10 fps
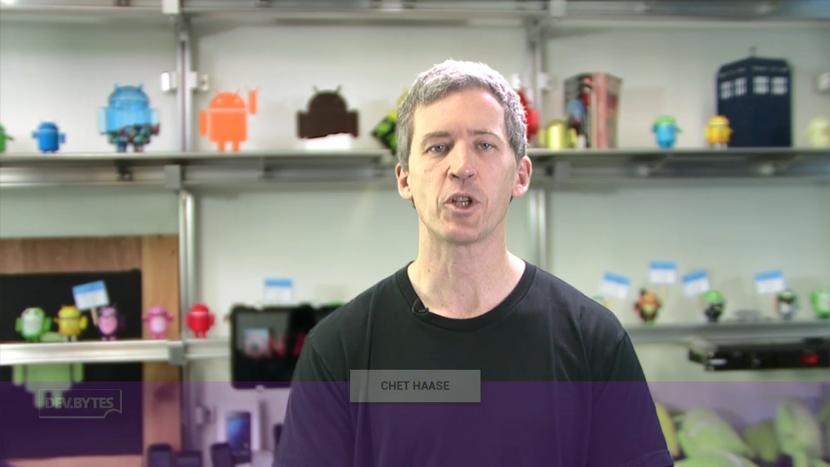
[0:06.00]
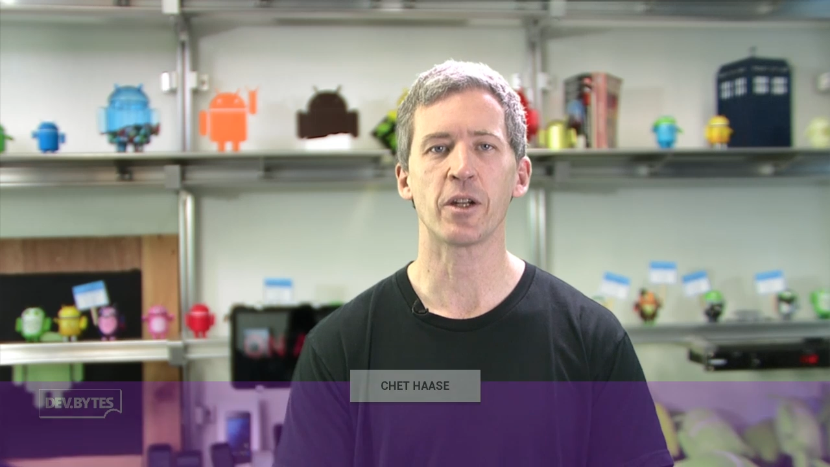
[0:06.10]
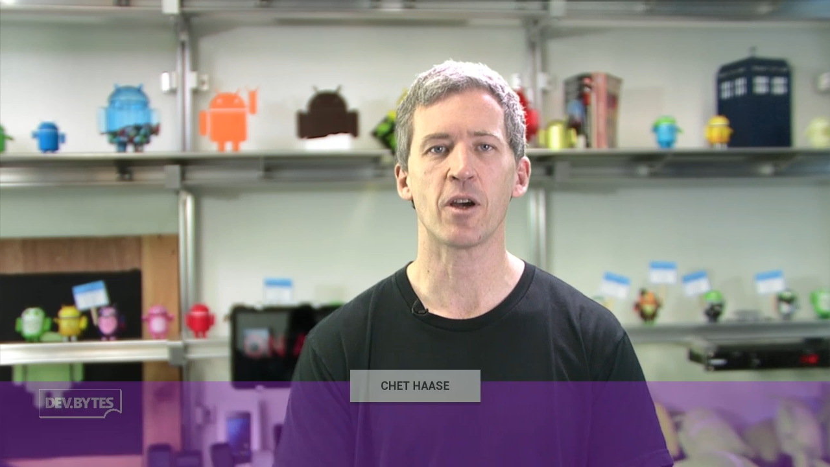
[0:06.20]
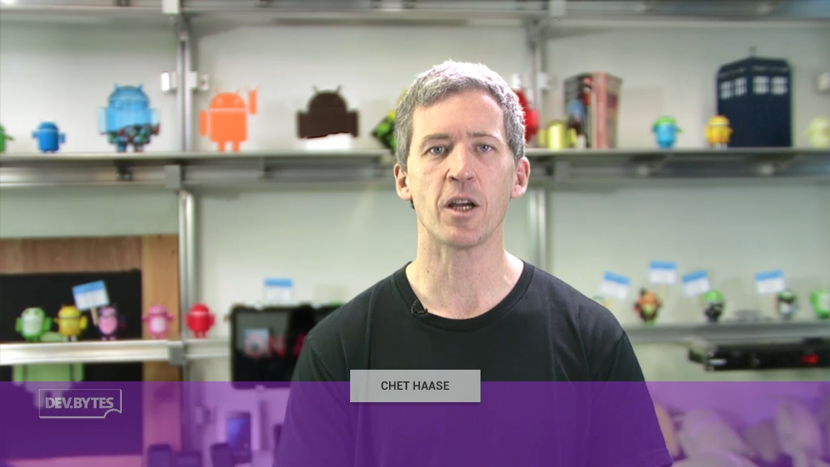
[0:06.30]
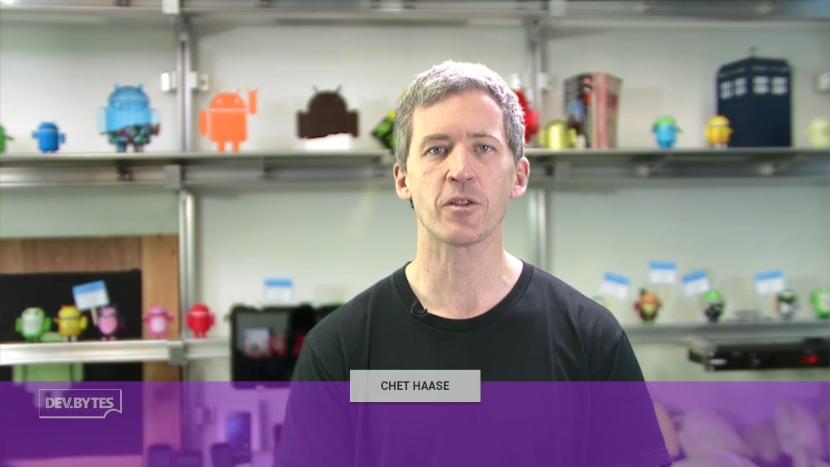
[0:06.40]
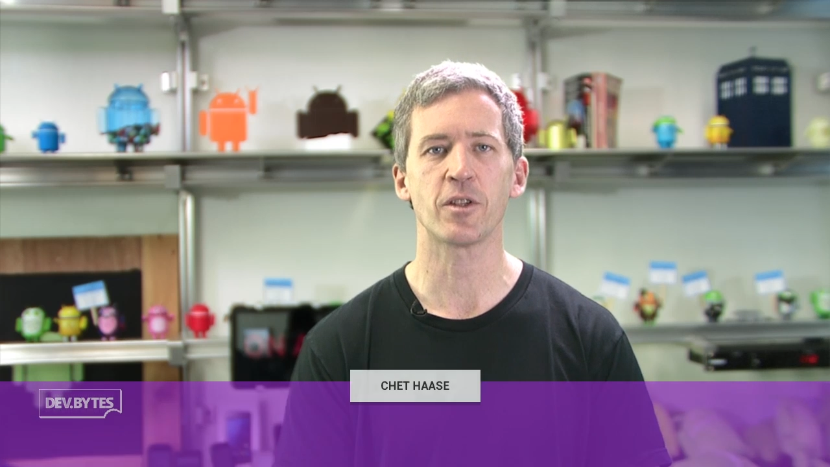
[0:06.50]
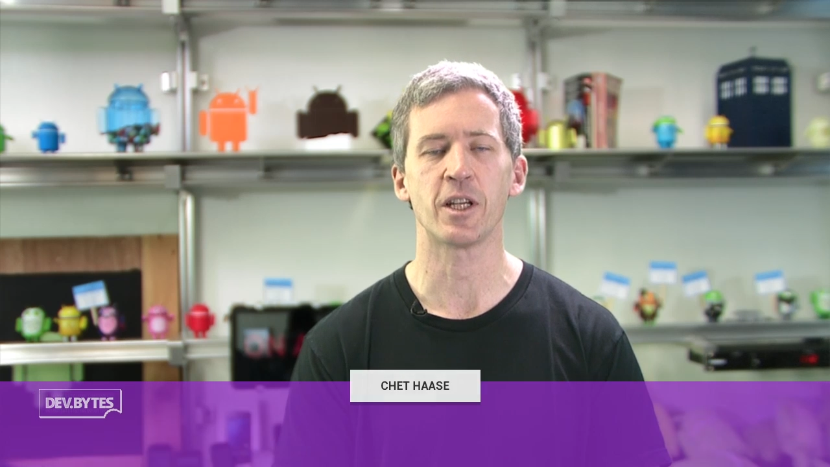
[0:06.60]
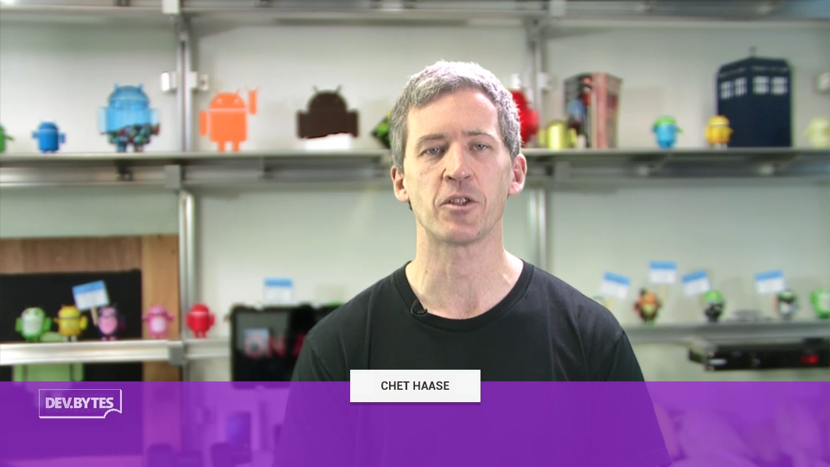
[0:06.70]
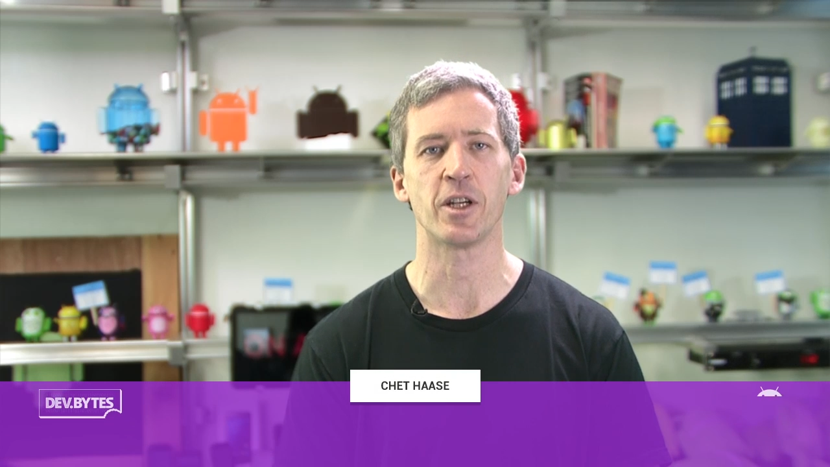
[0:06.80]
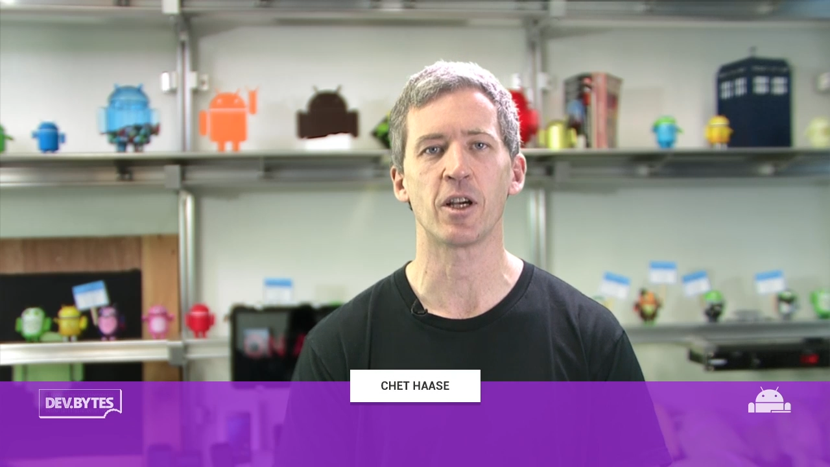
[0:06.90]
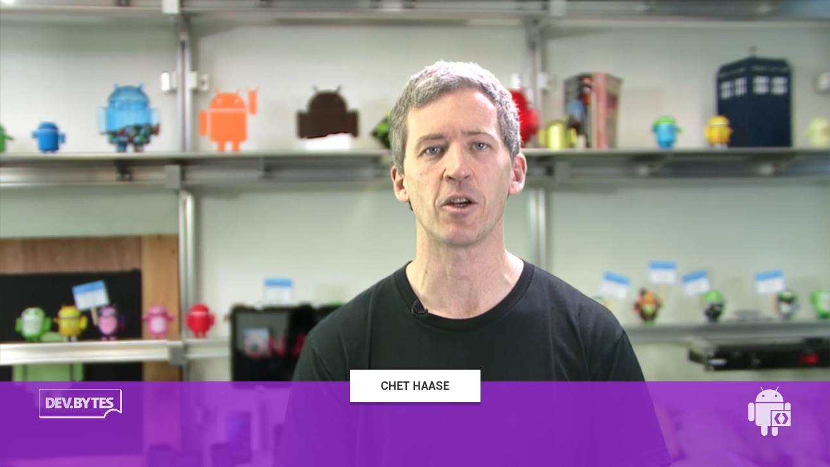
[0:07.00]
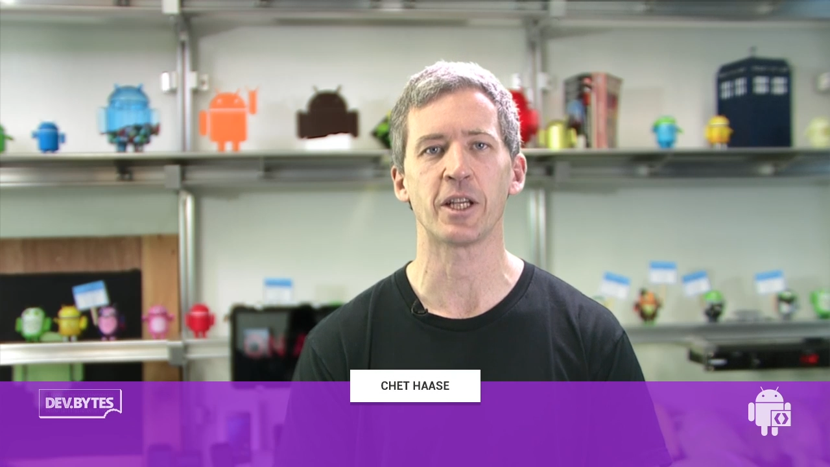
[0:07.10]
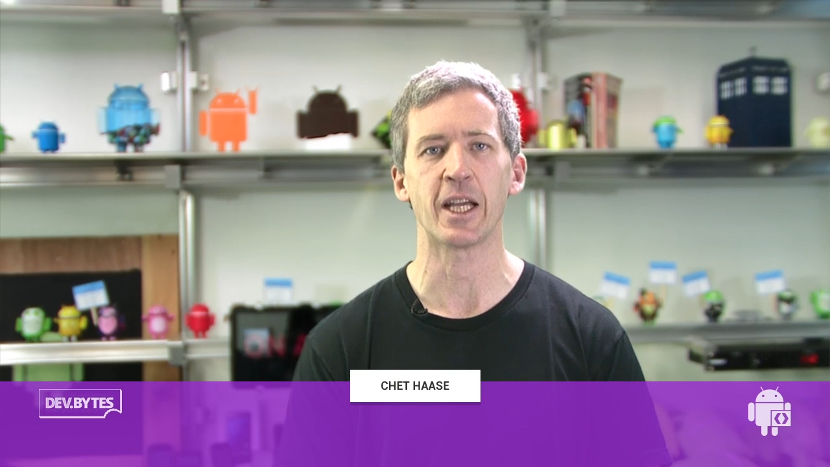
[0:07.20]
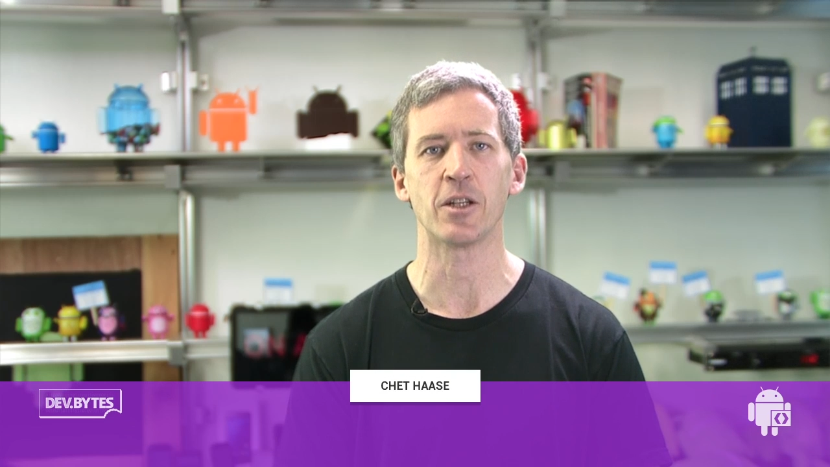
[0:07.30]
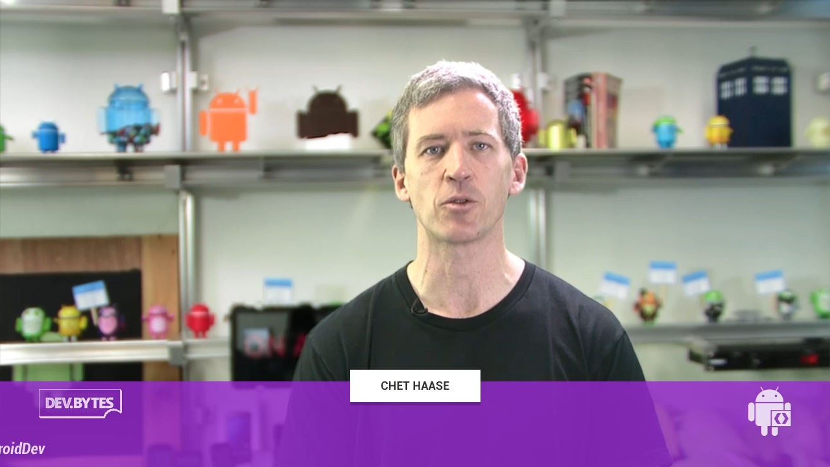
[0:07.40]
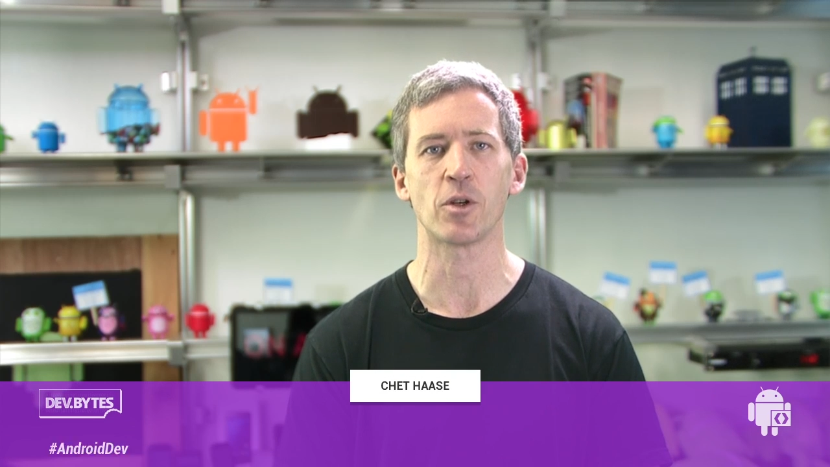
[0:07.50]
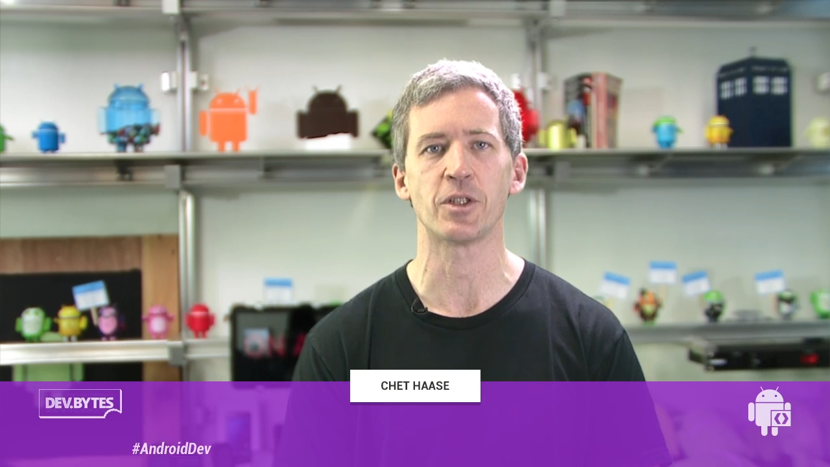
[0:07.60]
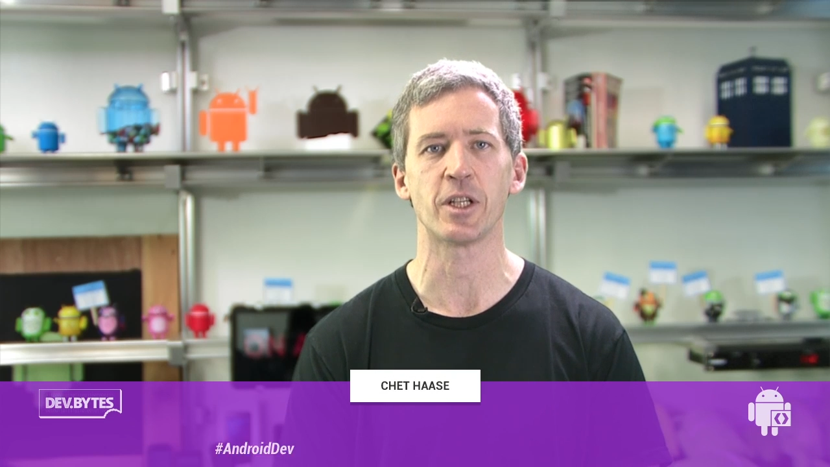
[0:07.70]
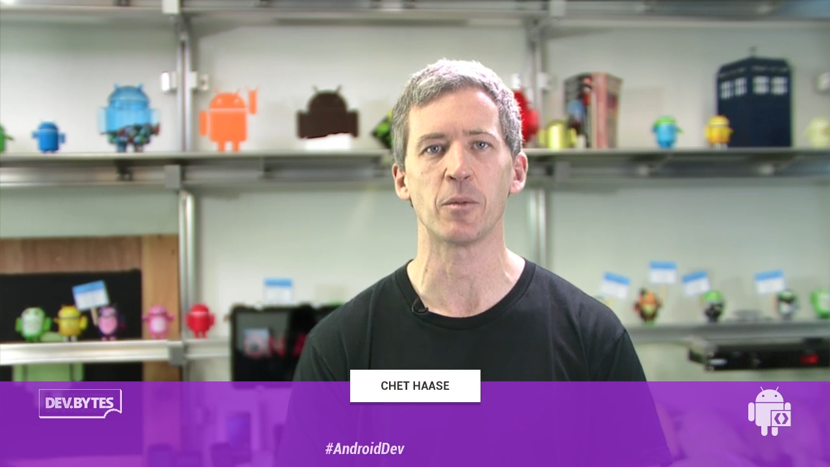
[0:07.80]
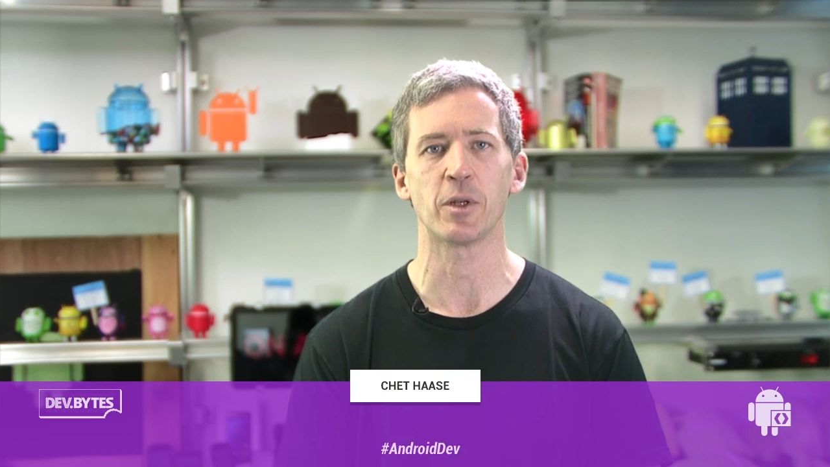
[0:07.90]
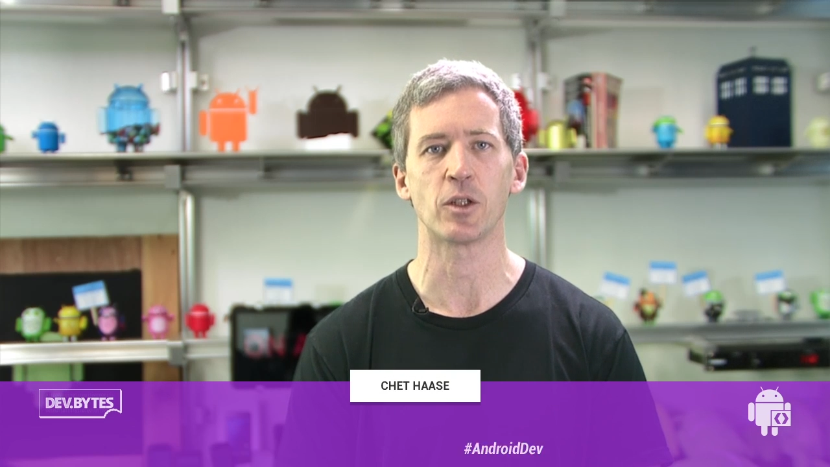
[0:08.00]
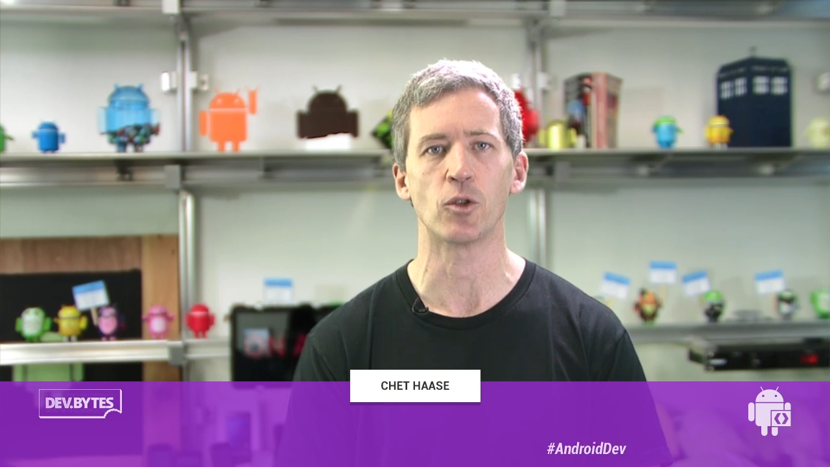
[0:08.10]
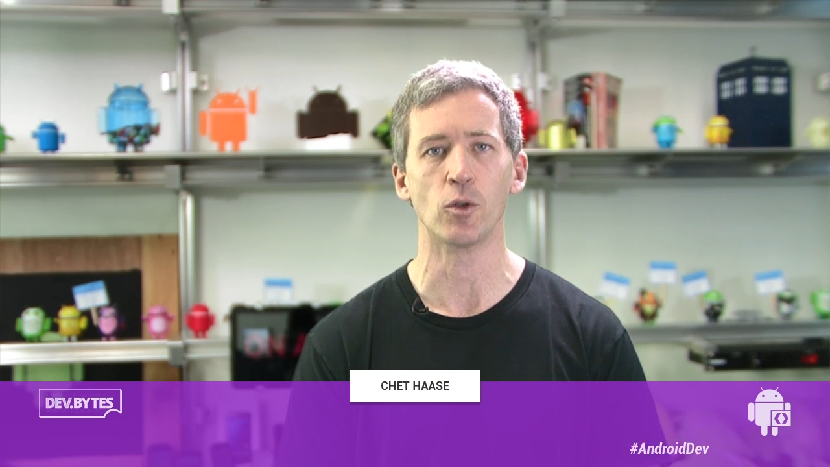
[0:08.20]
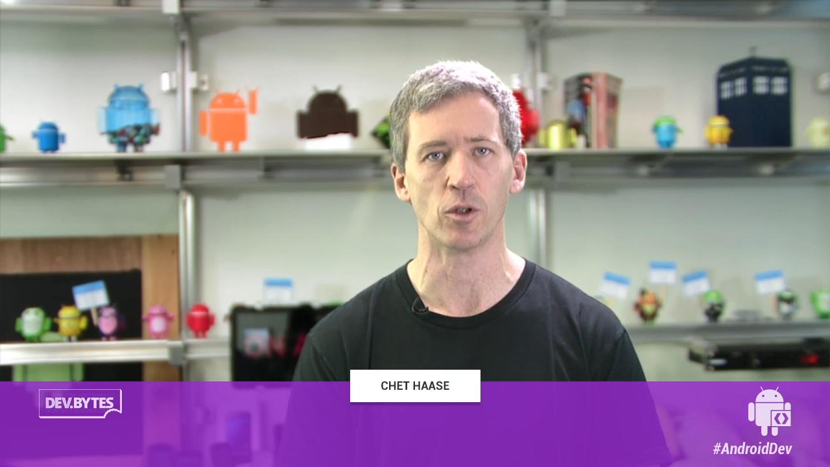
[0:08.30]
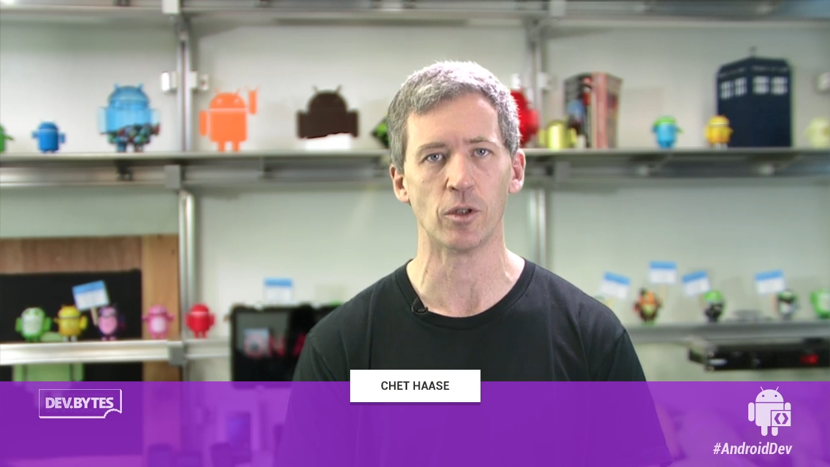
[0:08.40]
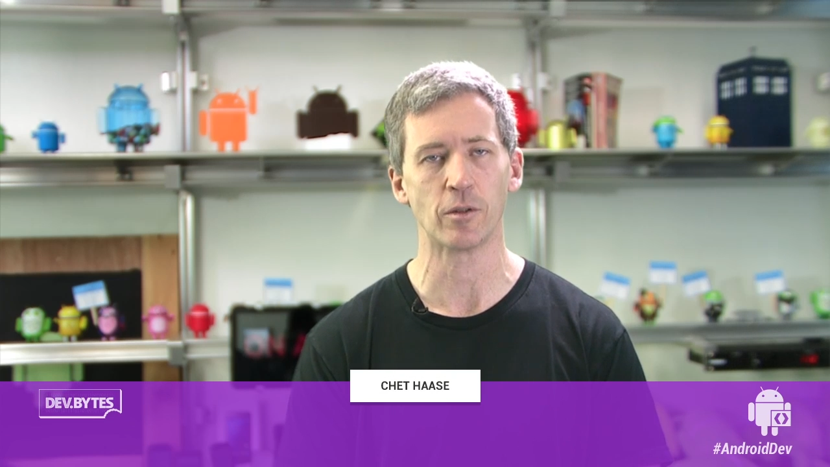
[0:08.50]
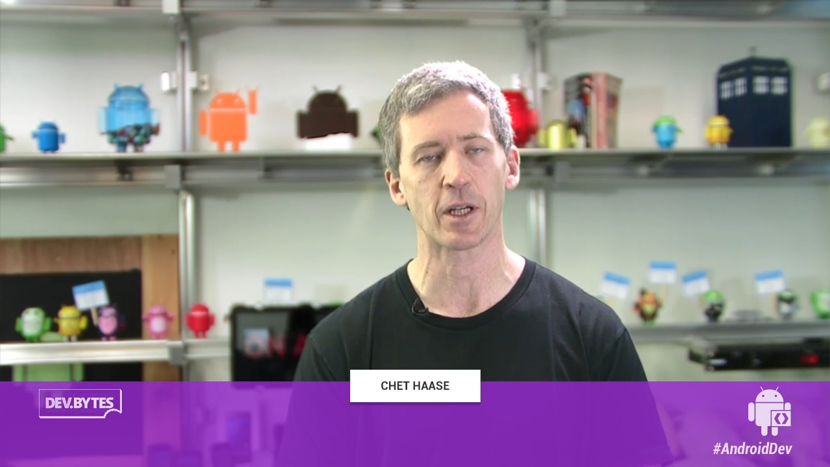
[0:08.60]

Chet Haase, an engineer on the Android team at Google.